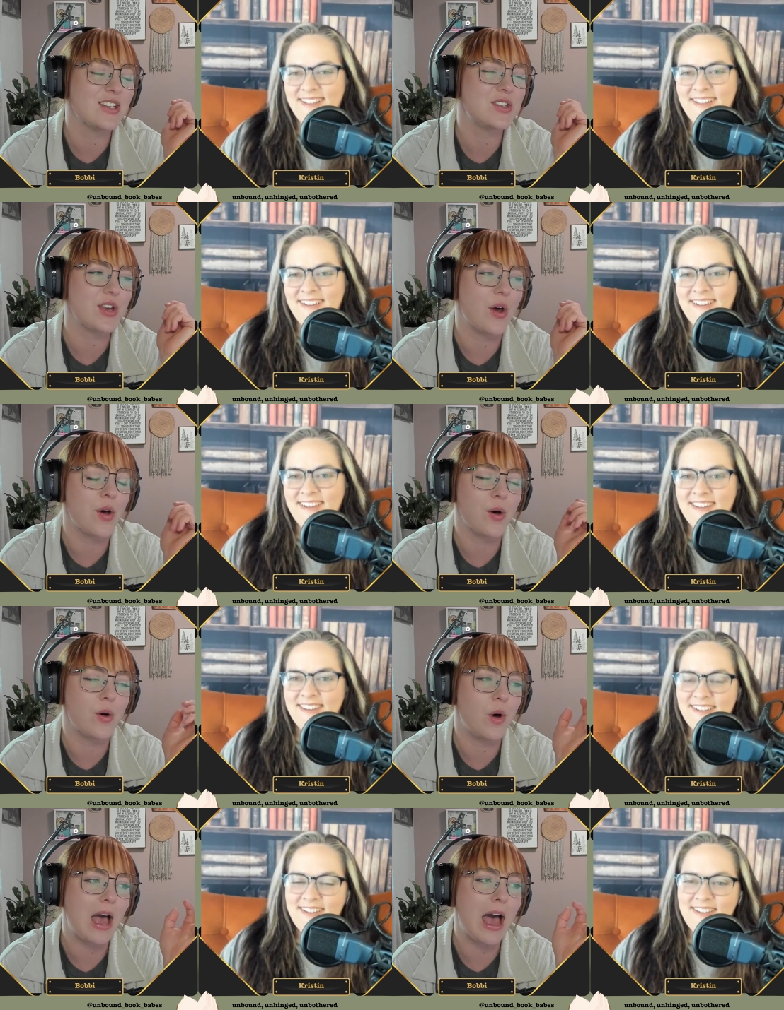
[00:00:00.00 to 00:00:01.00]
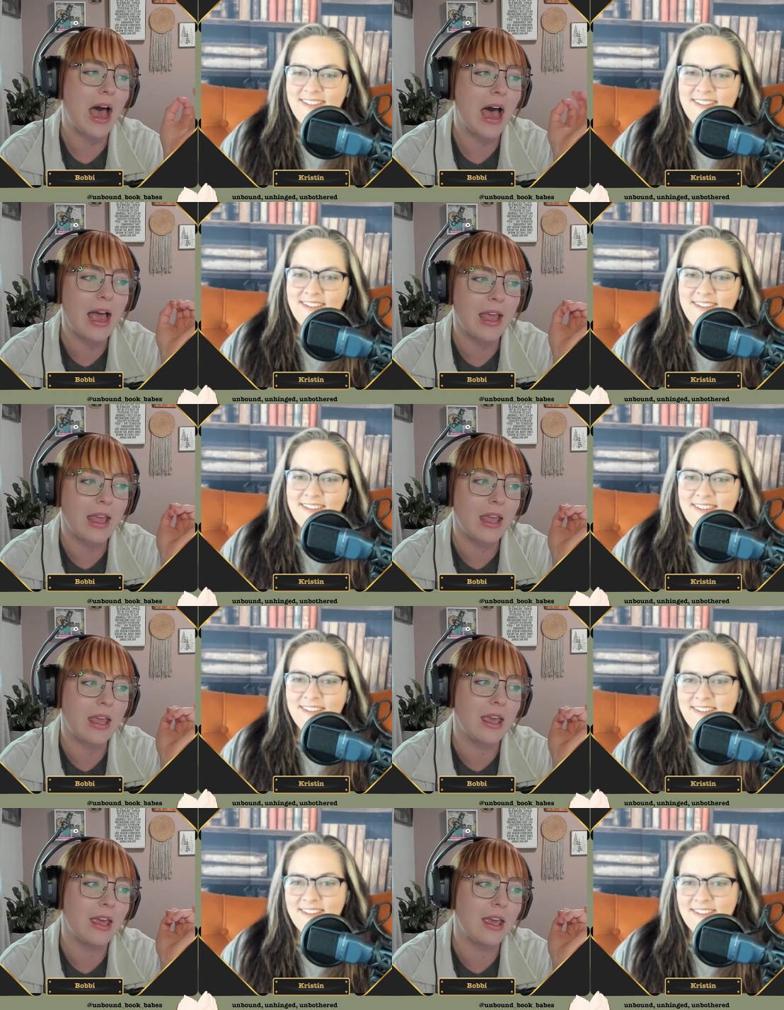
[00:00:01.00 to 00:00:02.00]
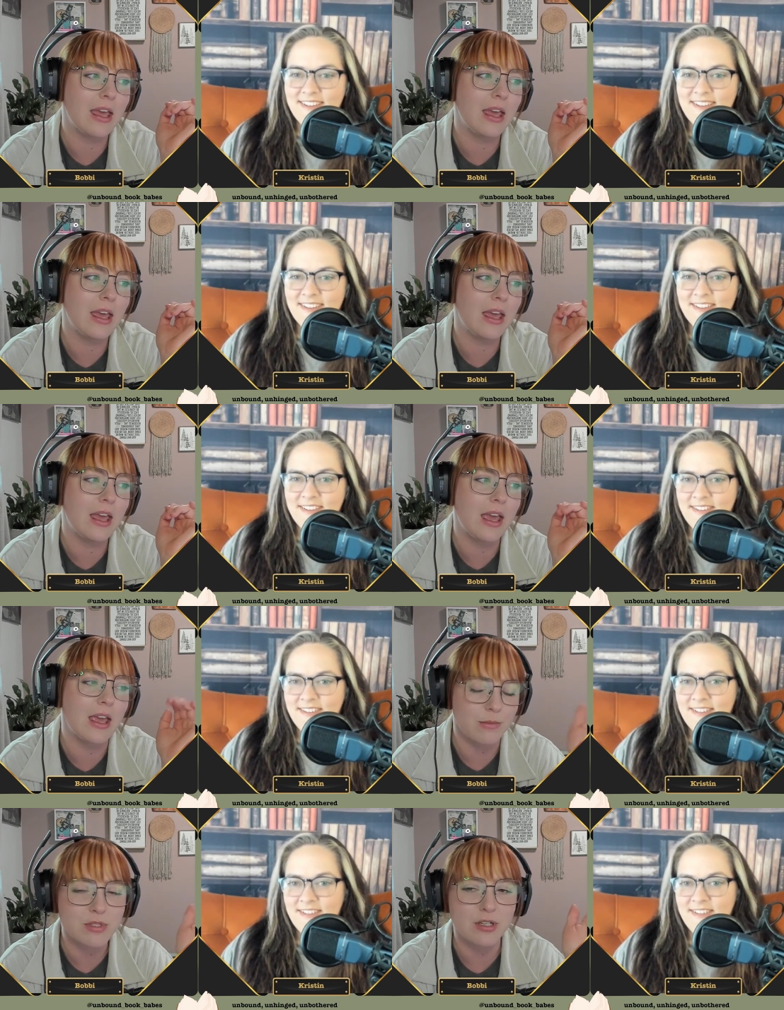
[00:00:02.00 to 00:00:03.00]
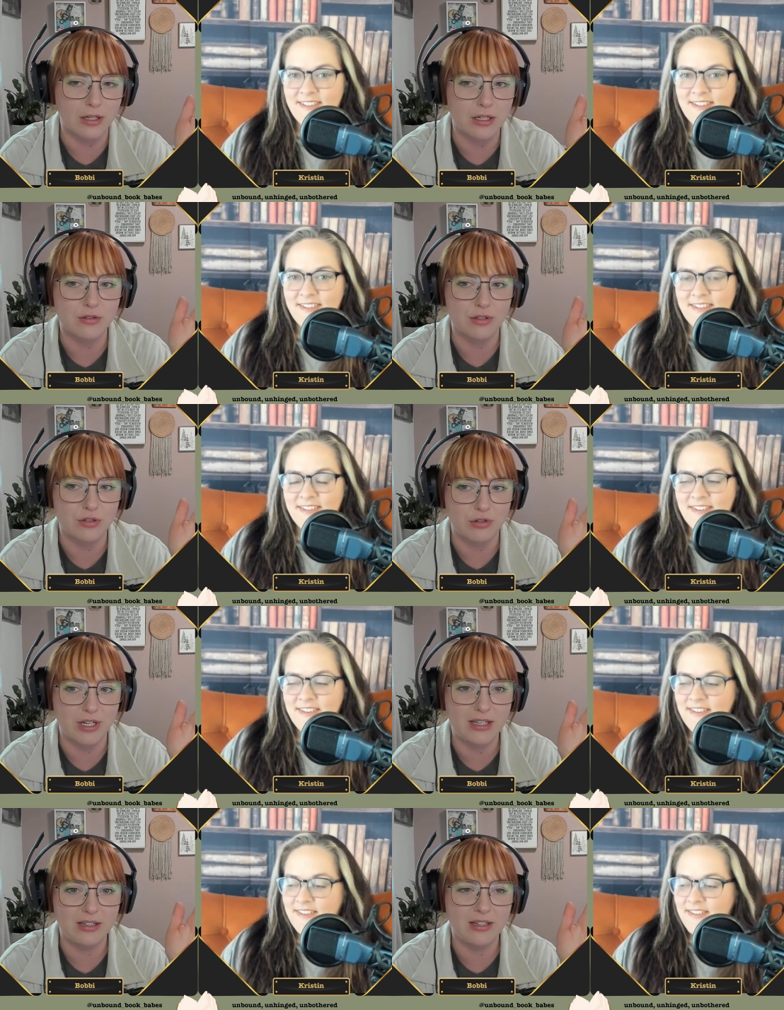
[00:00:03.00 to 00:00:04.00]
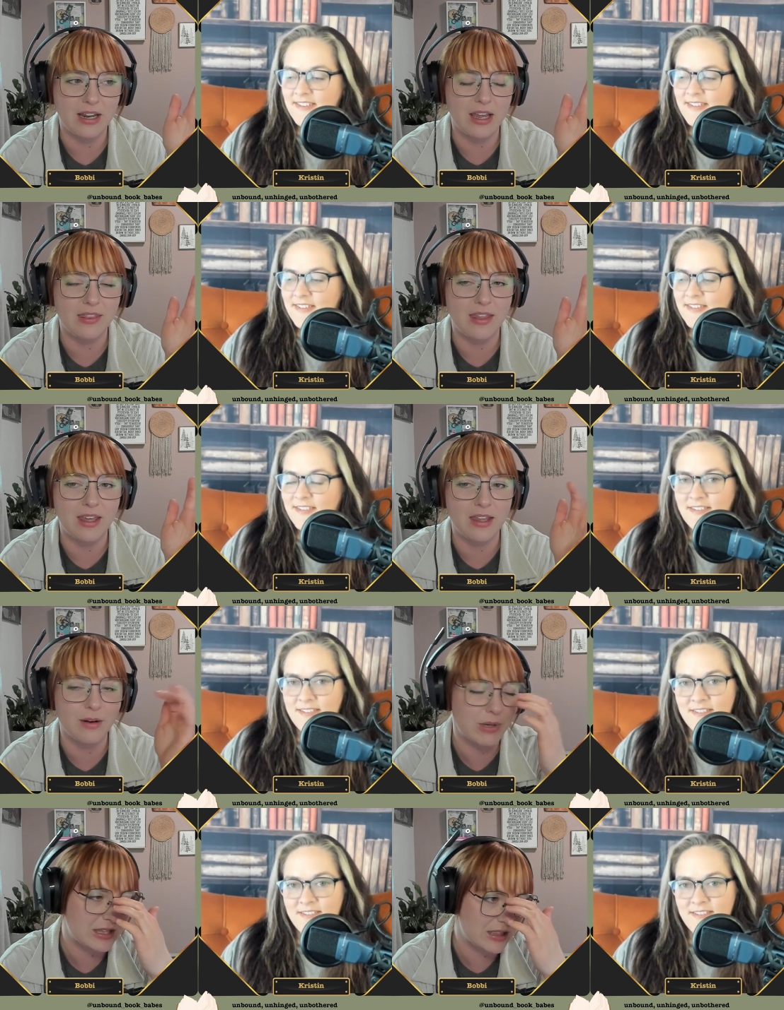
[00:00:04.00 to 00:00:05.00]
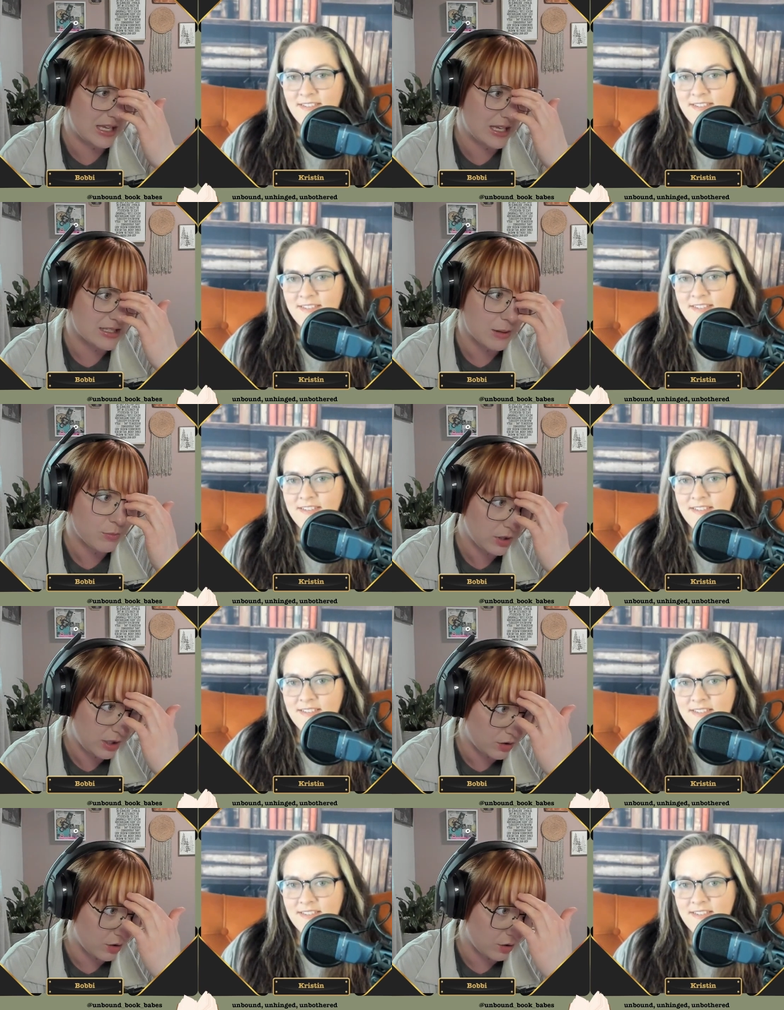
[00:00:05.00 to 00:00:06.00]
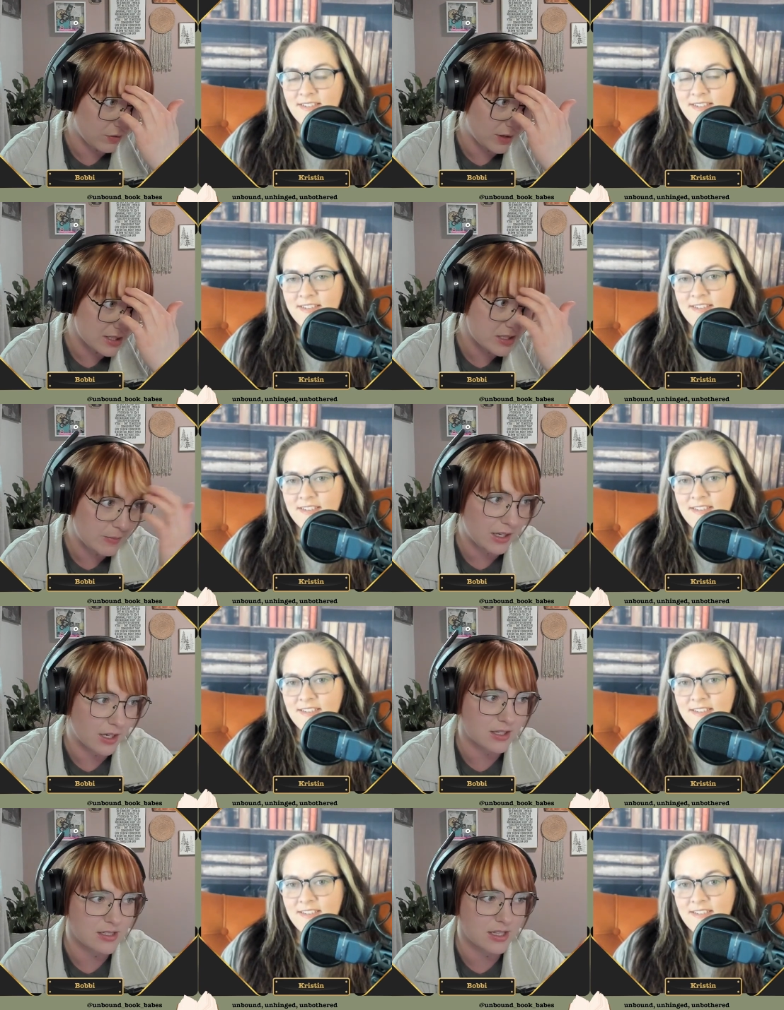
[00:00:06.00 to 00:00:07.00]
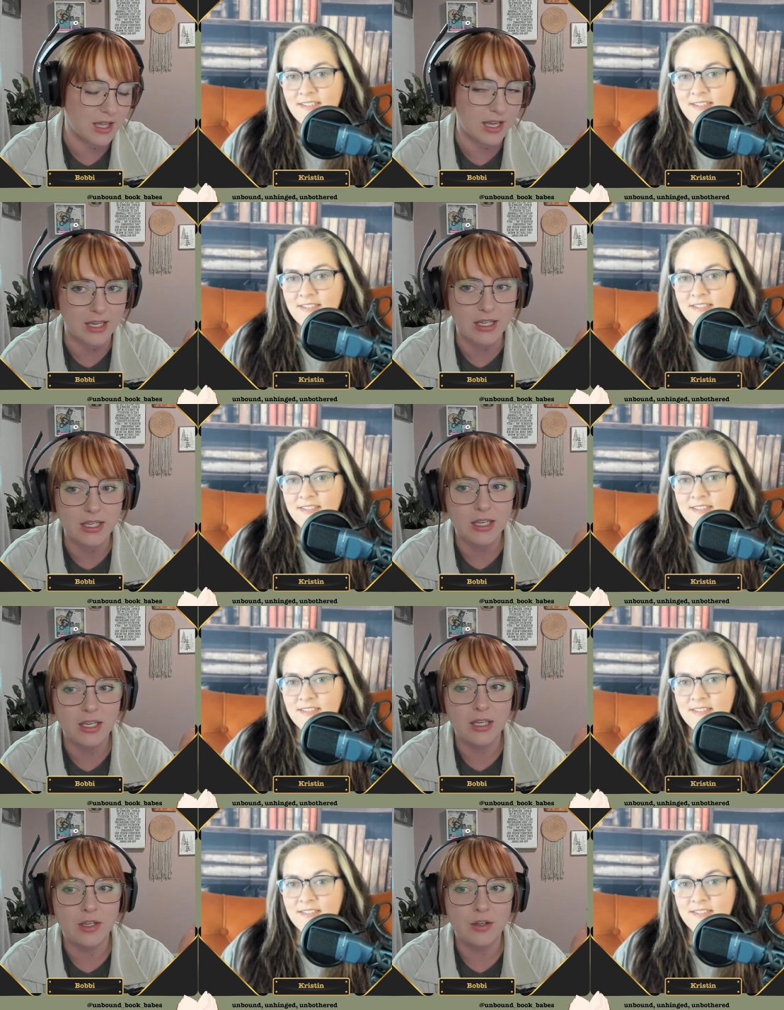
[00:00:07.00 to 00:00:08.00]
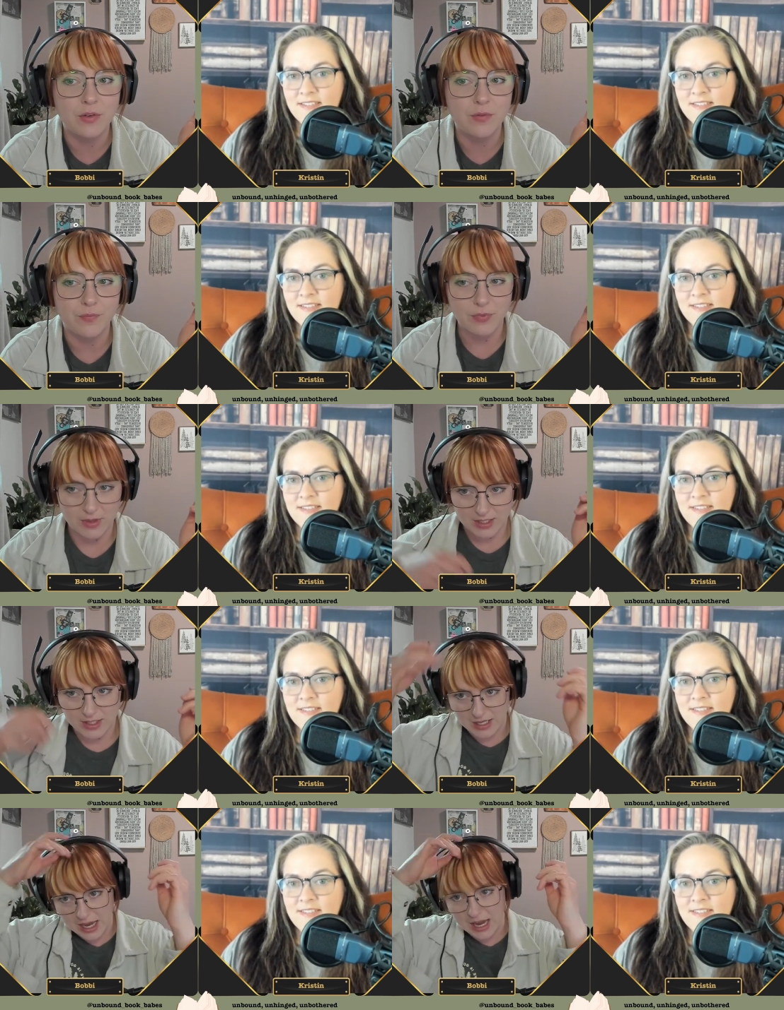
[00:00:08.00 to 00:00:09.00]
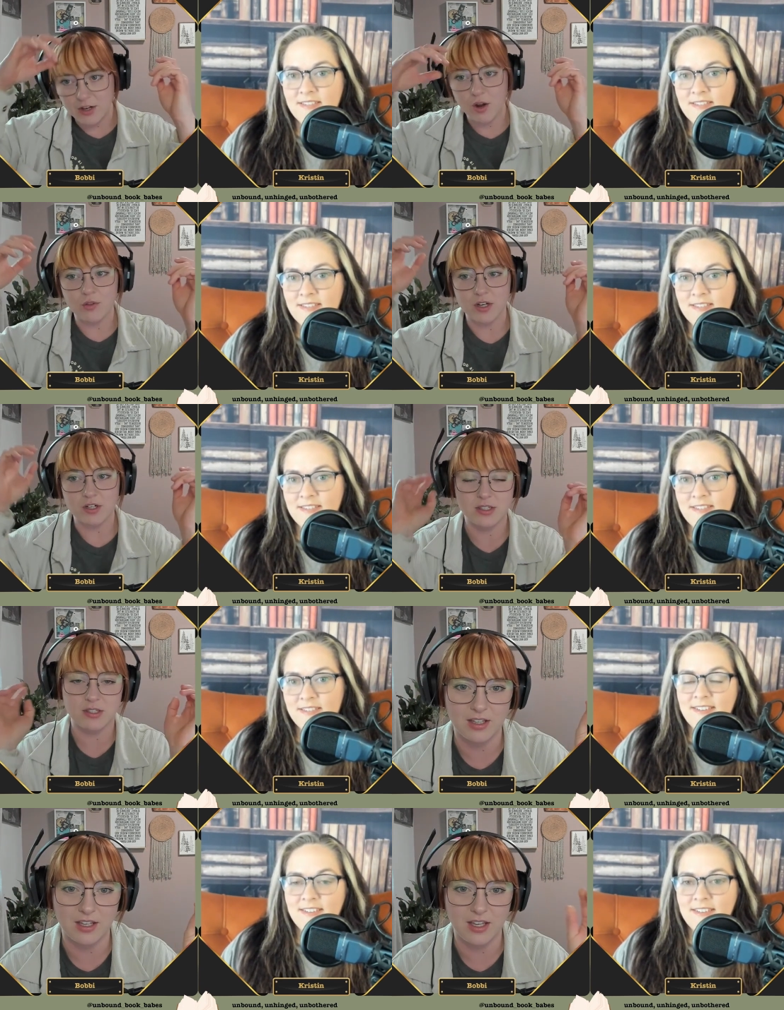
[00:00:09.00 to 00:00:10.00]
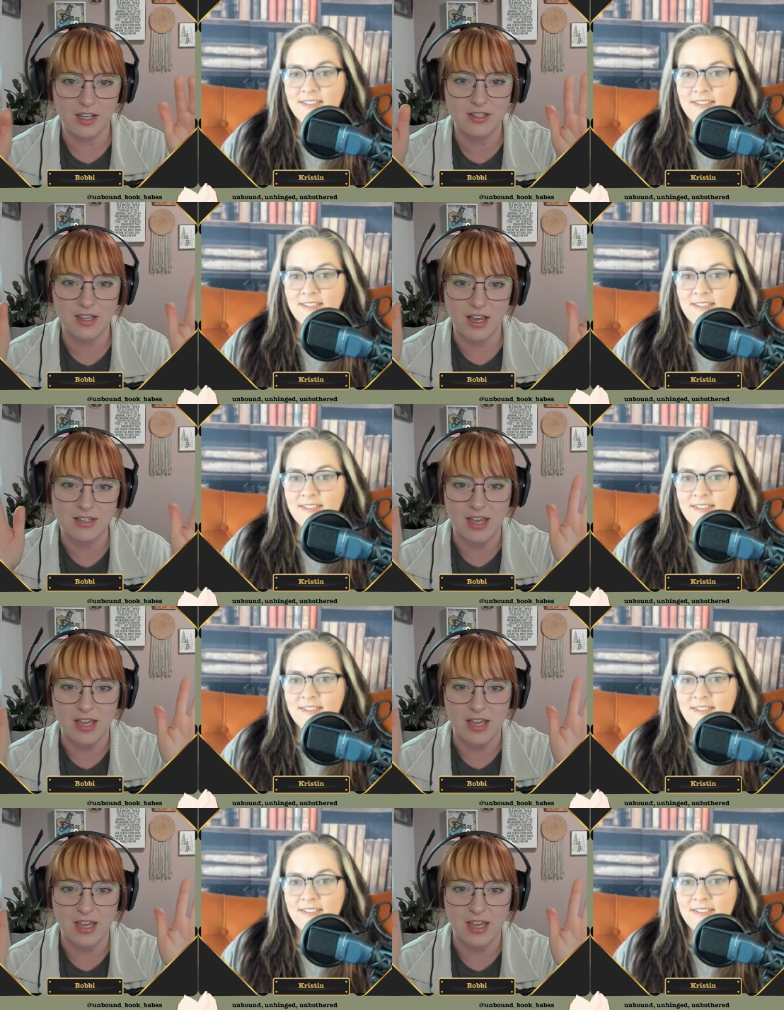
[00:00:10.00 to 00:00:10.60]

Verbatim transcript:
Speaker 1: so I... I'm starting to enjoy it. And then, but the thing is, I'm really nervous because, like, I know there's it's S